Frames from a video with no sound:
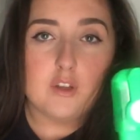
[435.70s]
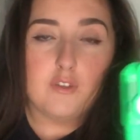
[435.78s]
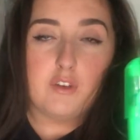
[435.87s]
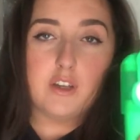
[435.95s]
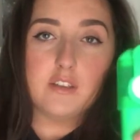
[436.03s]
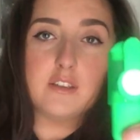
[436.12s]

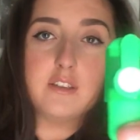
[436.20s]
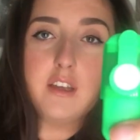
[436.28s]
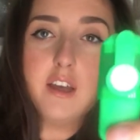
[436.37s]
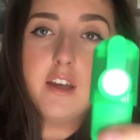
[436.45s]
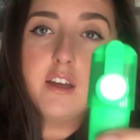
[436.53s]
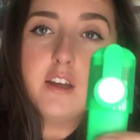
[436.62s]
if you can see
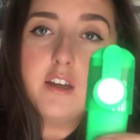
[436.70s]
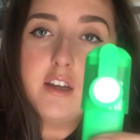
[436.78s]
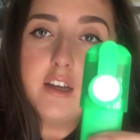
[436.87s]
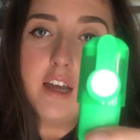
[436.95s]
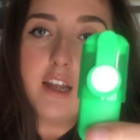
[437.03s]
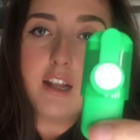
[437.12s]
it,
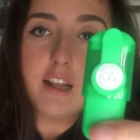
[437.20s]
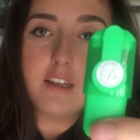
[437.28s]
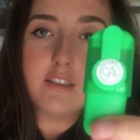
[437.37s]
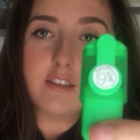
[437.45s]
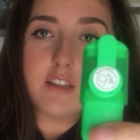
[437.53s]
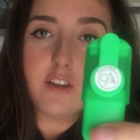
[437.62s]
and a
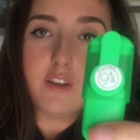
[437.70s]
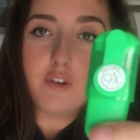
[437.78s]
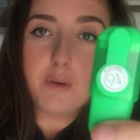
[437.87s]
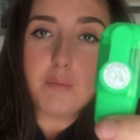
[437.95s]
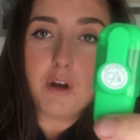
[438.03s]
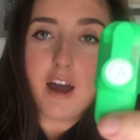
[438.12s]
little
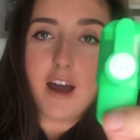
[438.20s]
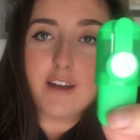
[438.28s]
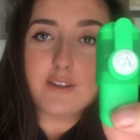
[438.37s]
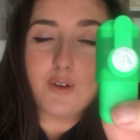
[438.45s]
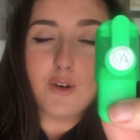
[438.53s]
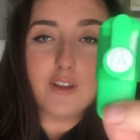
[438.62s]
Slytherin
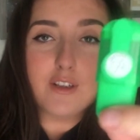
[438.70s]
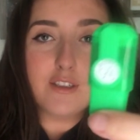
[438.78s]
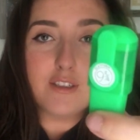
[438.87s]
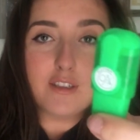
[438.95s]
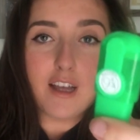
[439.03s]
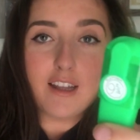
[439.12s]
pride colours.